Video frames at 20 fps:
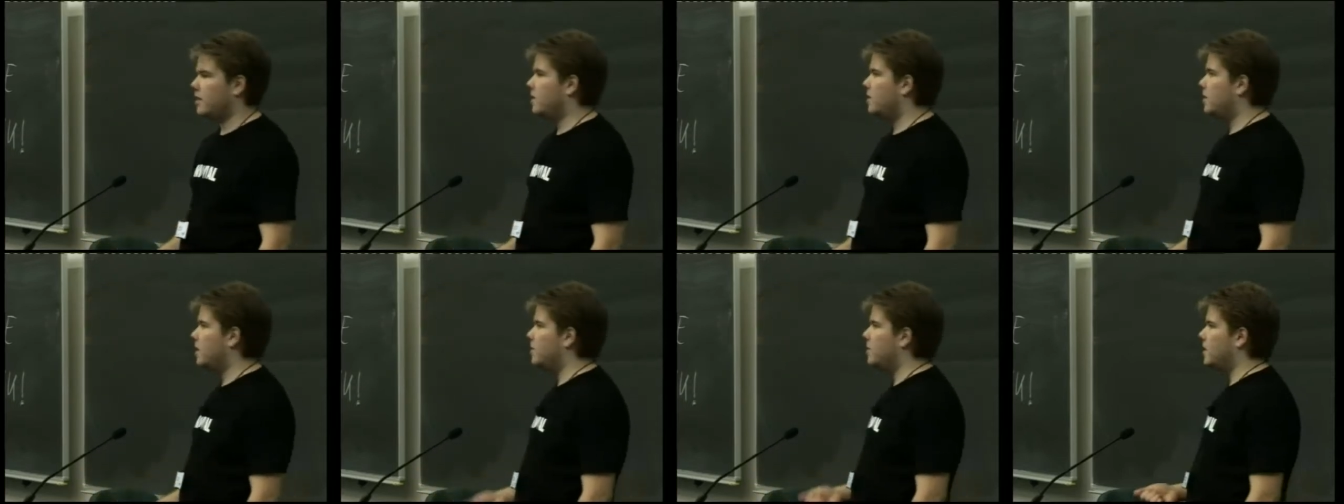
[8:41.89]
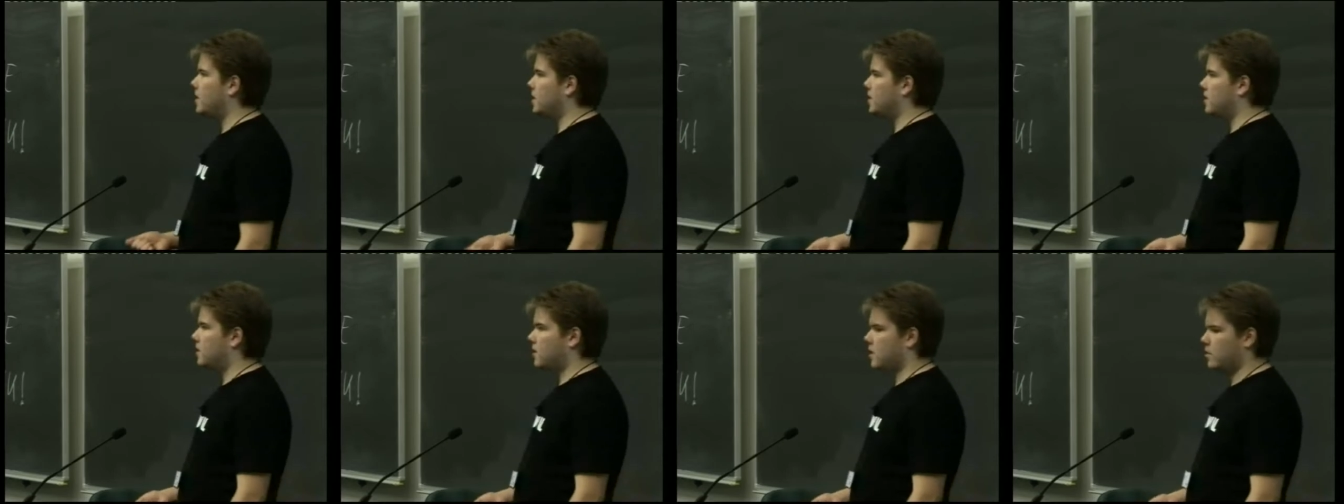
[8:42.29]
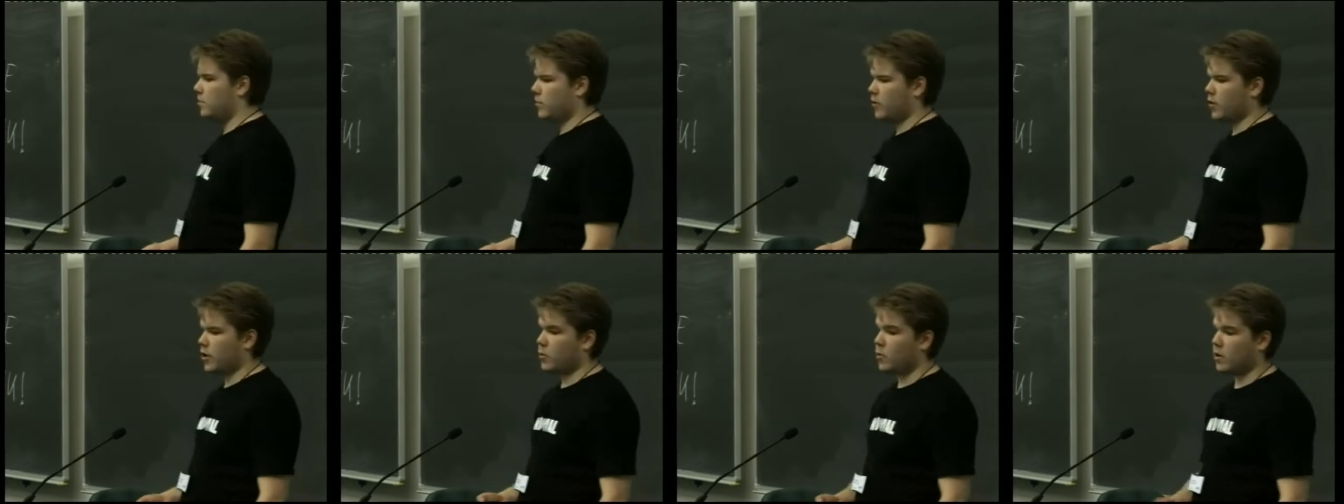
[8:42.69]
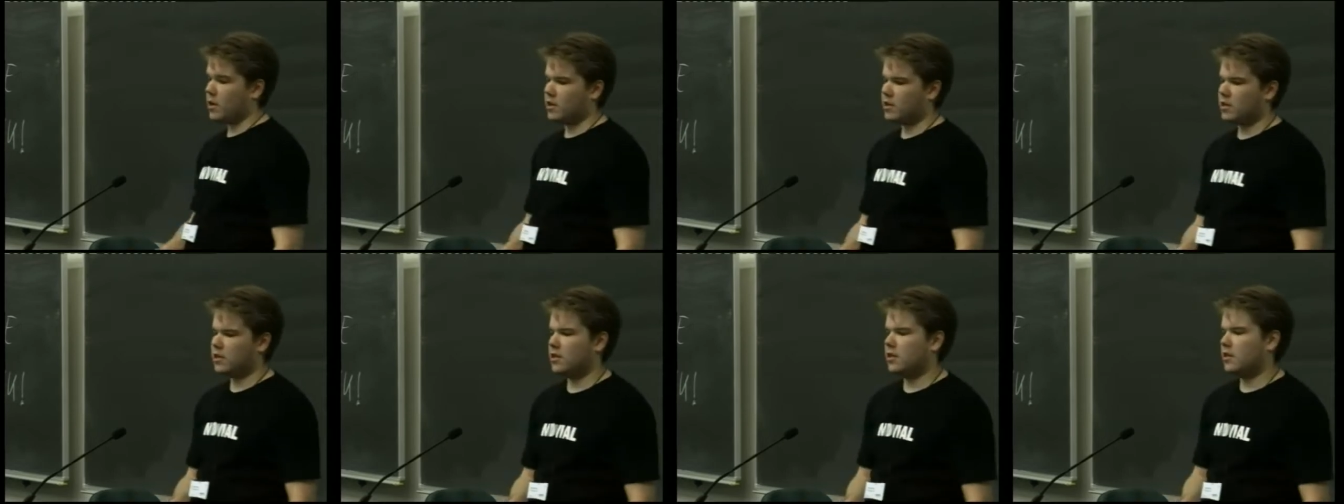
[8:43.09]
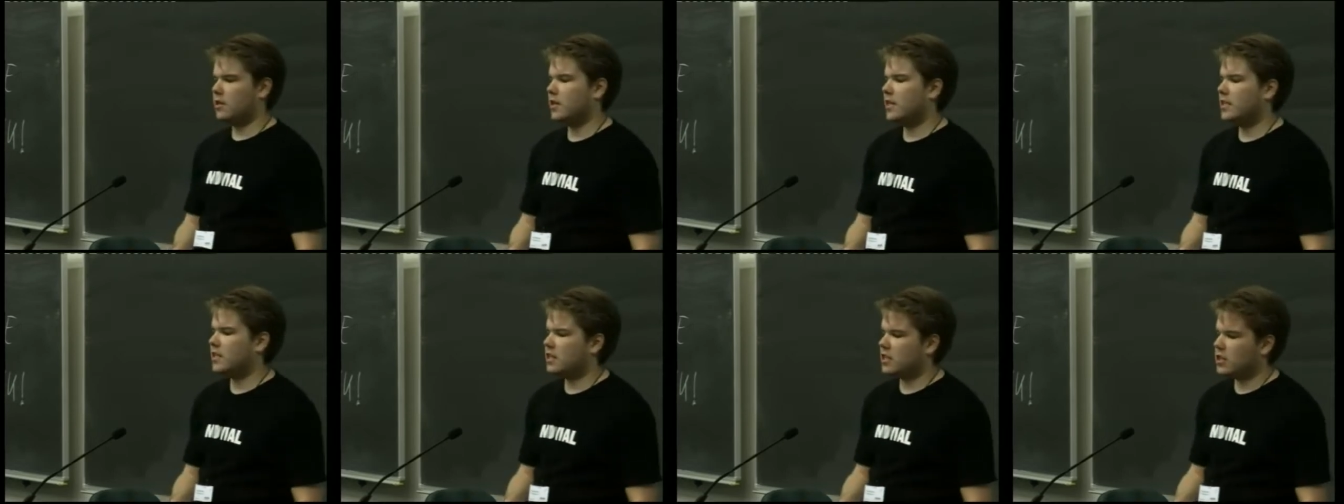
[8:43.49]
Debian system requires the
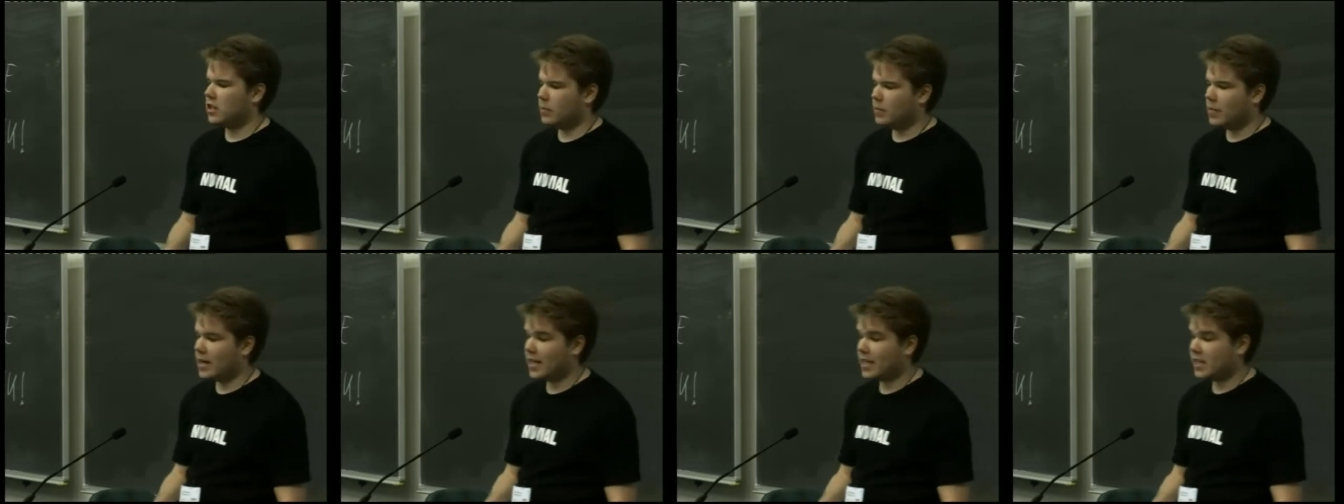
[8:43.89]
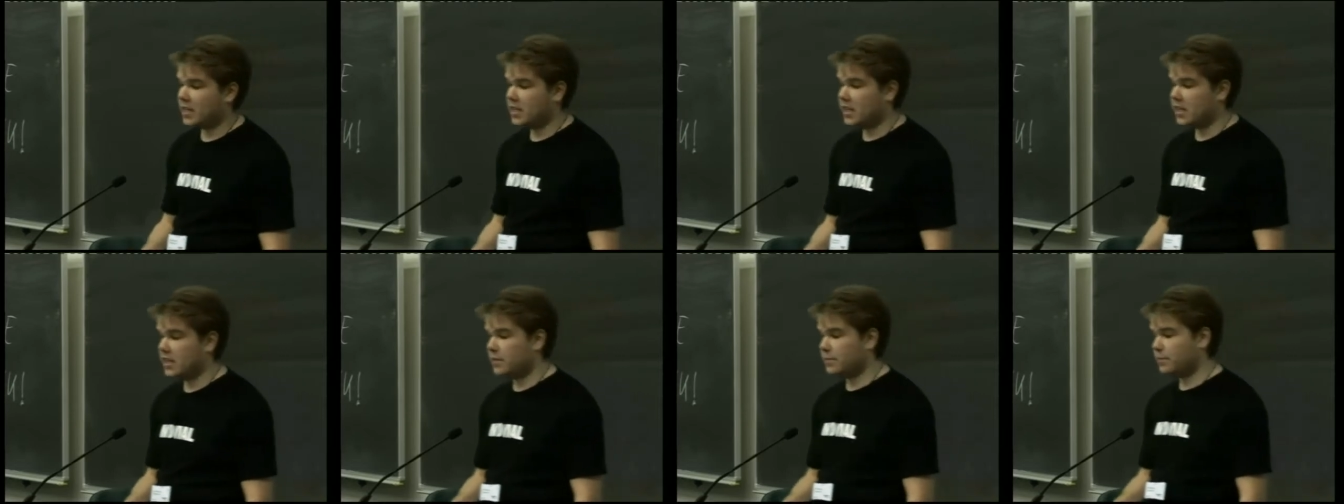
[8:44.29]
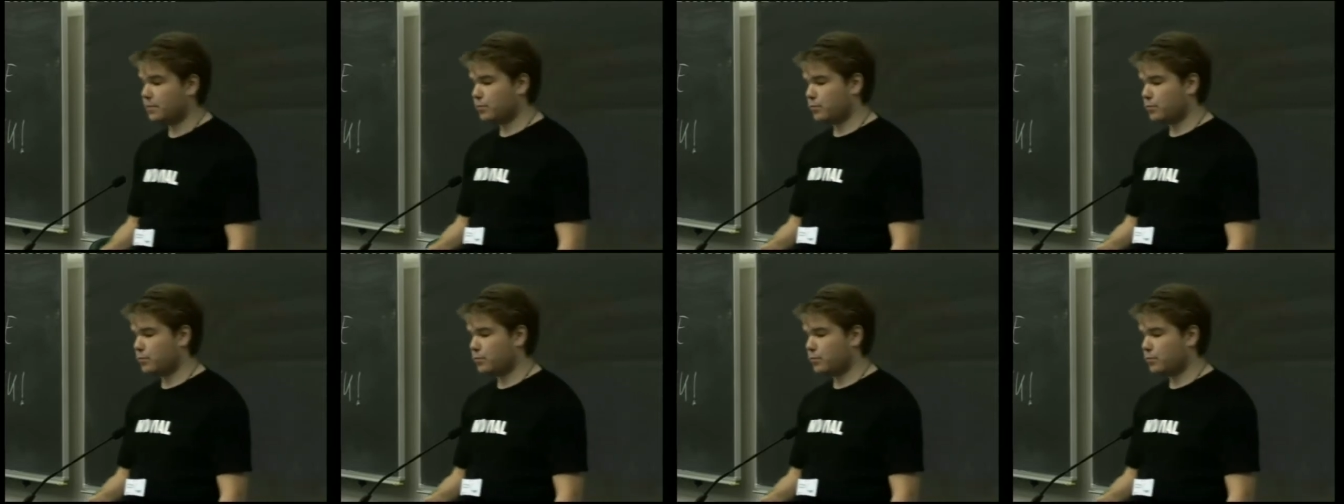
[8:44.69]
essential packages,